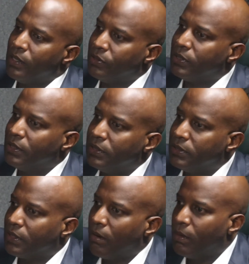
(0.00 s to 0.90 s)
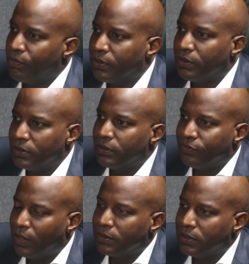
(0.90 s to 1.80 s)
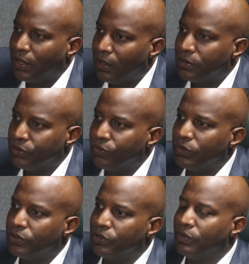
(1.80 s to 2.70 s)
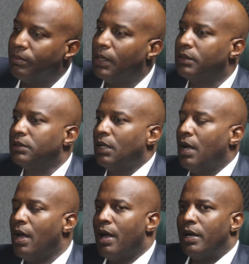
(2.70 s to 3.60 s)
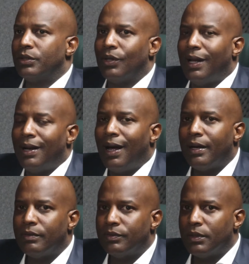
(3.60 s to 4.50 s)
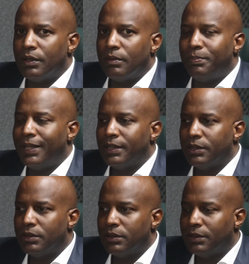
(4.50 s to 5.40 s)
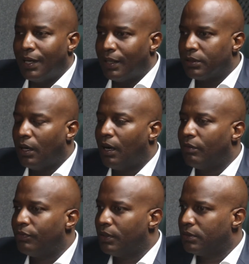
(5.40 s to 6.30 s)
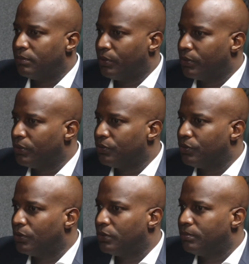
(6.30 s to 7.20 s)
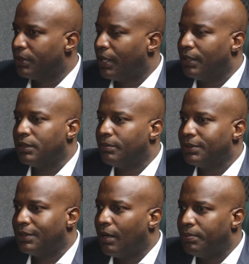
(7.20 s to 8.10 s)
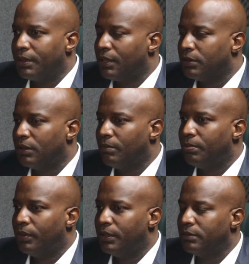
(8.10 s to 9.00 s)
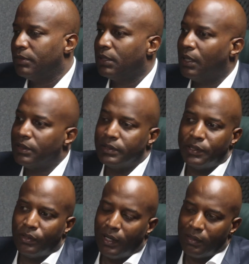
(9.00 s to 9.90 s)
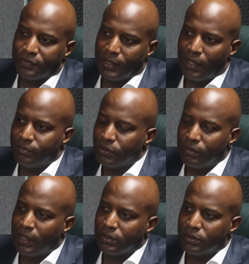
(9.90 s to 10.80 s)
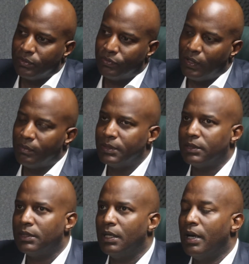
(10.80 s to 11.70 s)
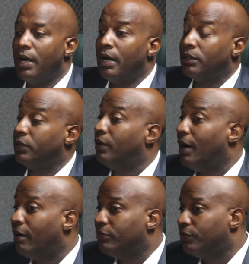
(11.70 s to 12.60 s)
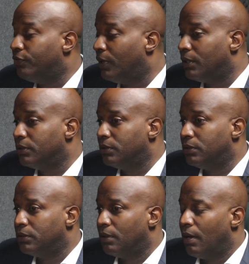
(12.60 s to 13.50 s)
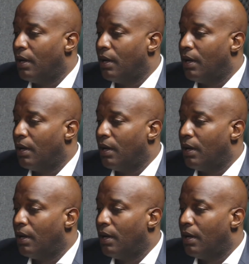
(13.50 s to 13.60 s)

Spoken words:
you still need to come up with $30, $40 for those 3 months. So a lot of the patients start off on birth control, but end up stopping at some point because they don't have time to go back to the pharmacy. They don't have the funds.